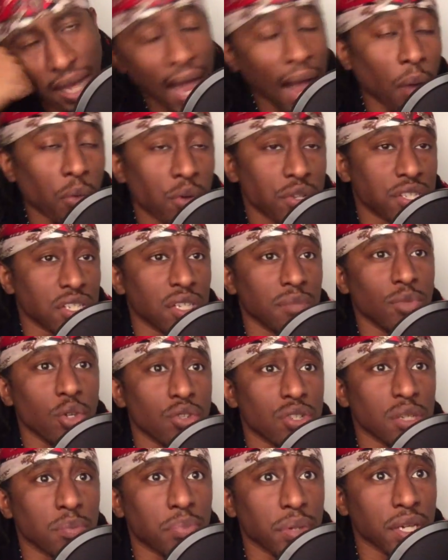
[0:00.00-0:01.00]
I was in the
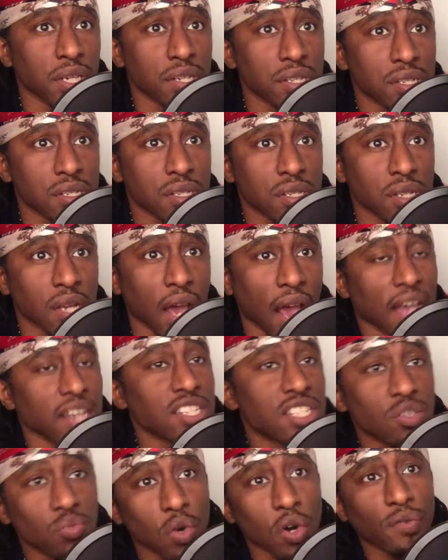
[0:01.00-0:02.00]
music biz. I
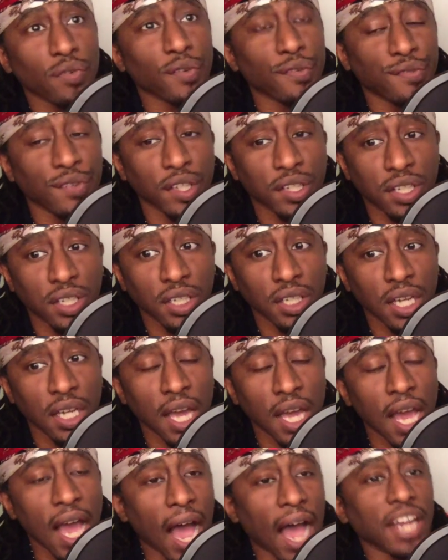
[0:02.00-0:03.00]
used to work for 50.
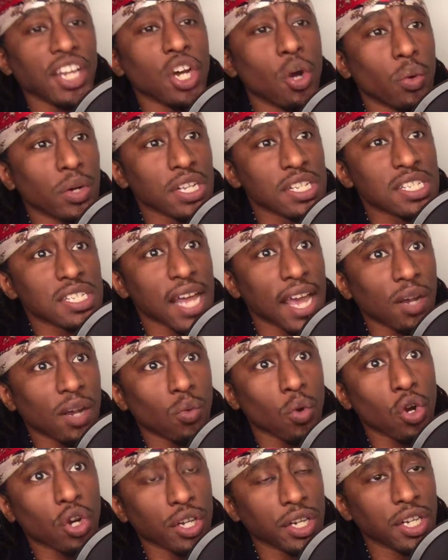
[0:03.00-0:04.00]
I know what it's like
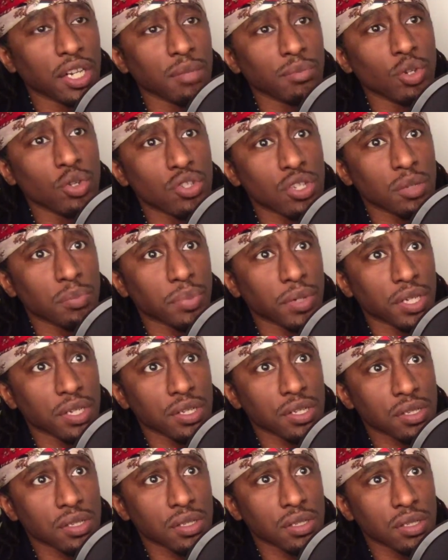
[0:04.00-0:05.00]
working in the music
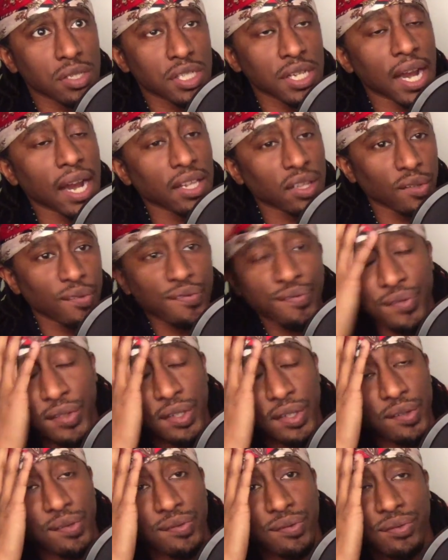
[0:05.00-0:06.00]
biz. Shout out to
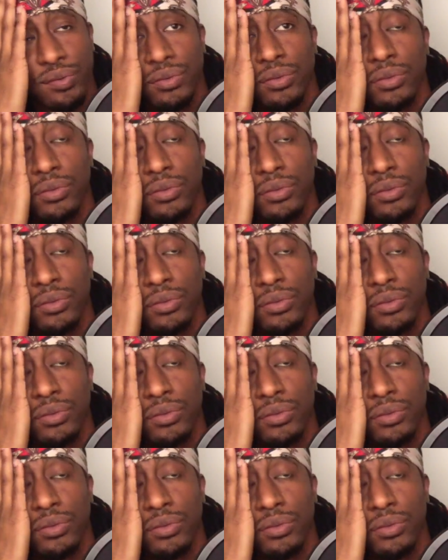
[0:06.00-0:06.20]
Fifth.